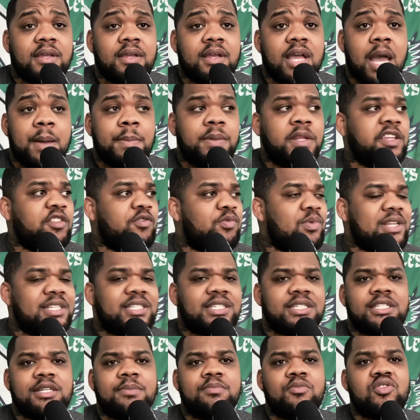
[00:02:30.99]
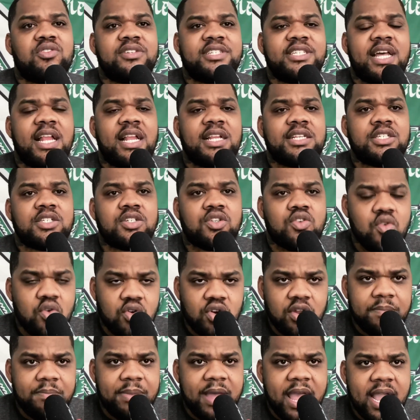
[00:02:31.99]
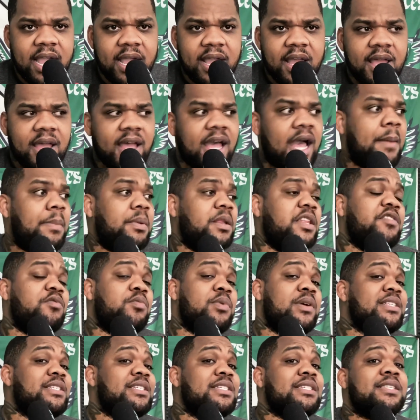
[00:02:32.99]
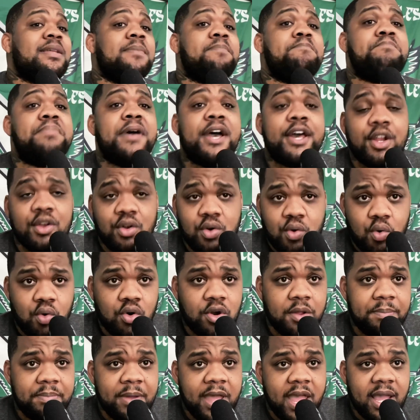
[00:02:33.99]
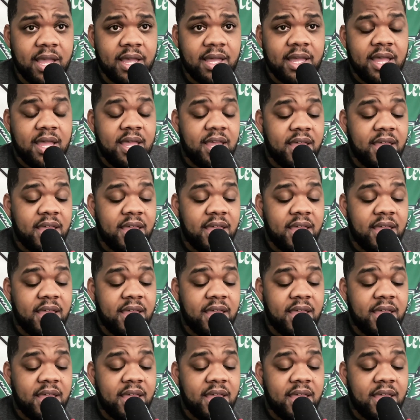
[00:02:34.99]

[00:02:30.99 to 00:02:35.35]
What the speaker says: I believe Wentz is the more talented quarterback. I believe Wentz is the better quarterback.